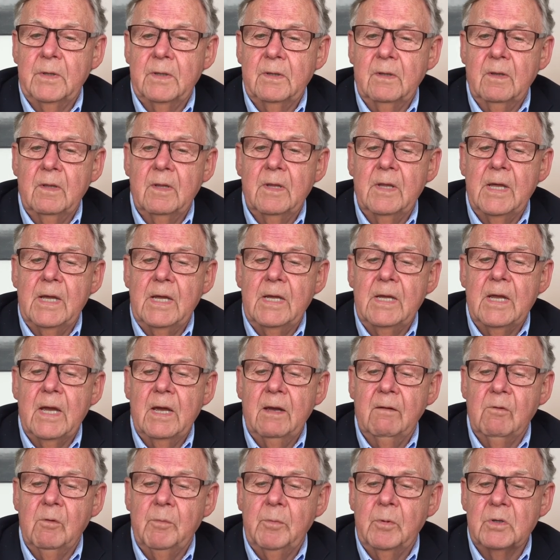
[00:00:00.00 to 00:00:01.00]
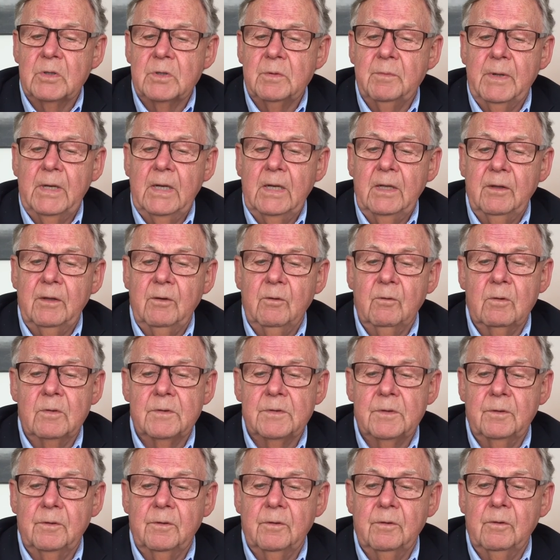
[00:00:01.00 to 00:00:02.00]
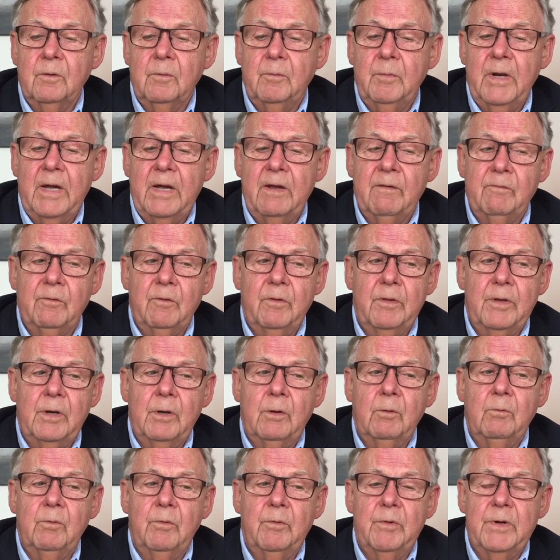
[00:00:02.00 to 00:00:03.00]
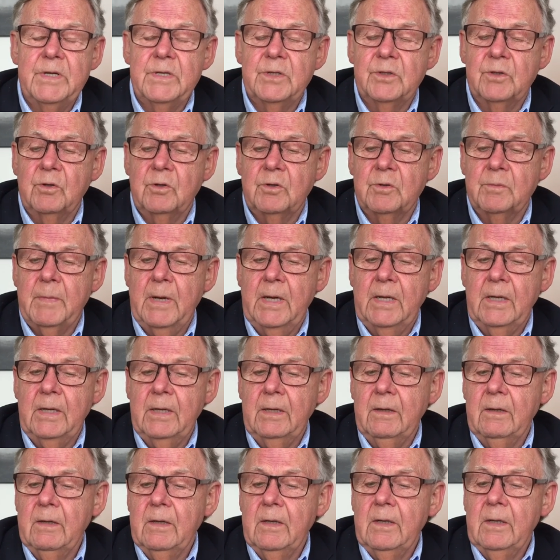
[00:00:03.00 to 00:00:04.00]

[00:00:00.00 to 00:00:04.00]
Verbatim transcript: and they have a possibility also to apply for their own research money